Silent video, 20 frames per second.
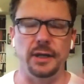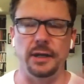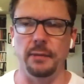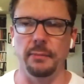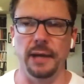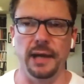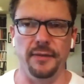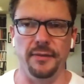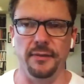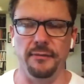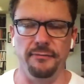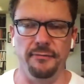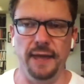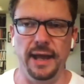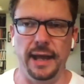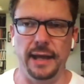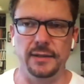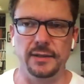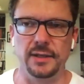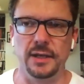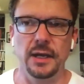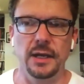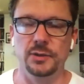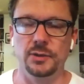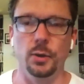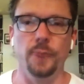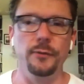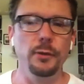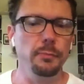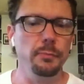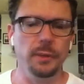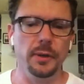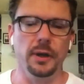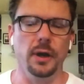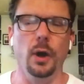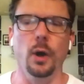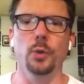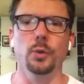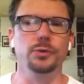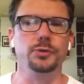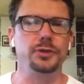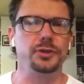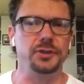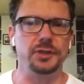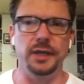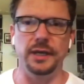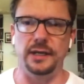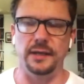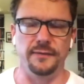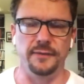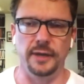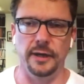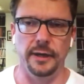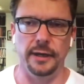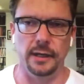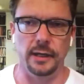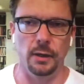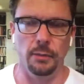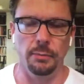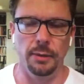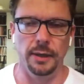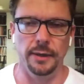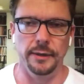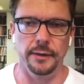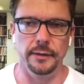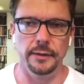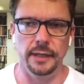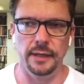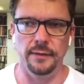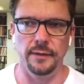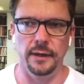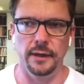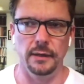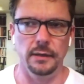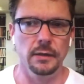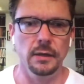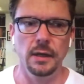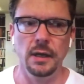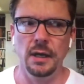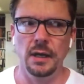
about the fat. So if you put a whole stick of Kerrygold butter in there,